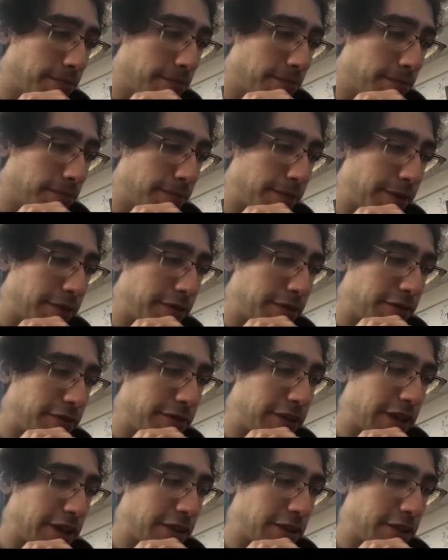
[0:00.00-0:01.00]
but
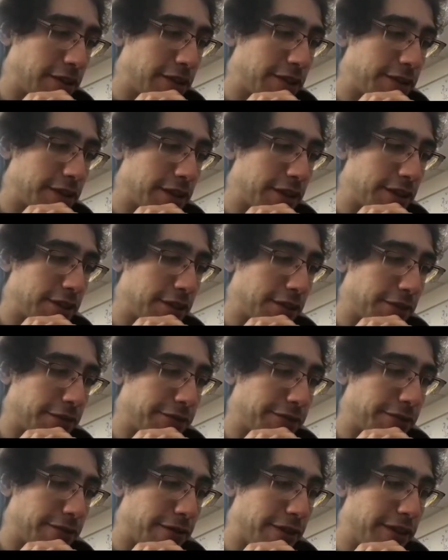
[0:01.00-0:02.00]
vectors is of
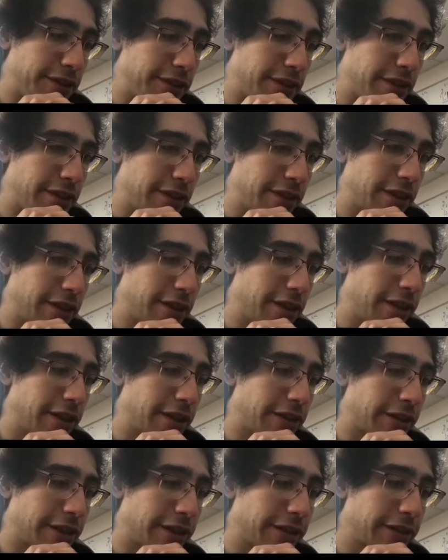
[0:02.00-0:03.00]
this thing here,
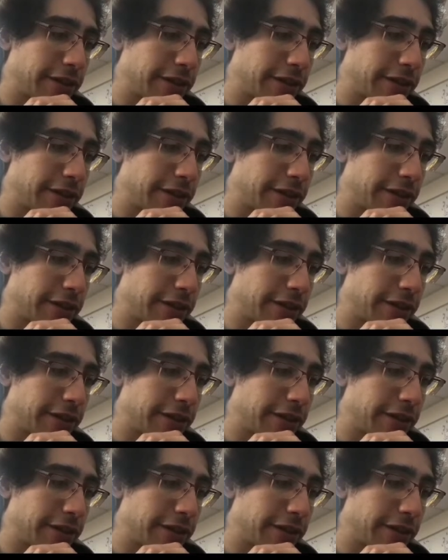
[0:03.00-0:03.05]
right?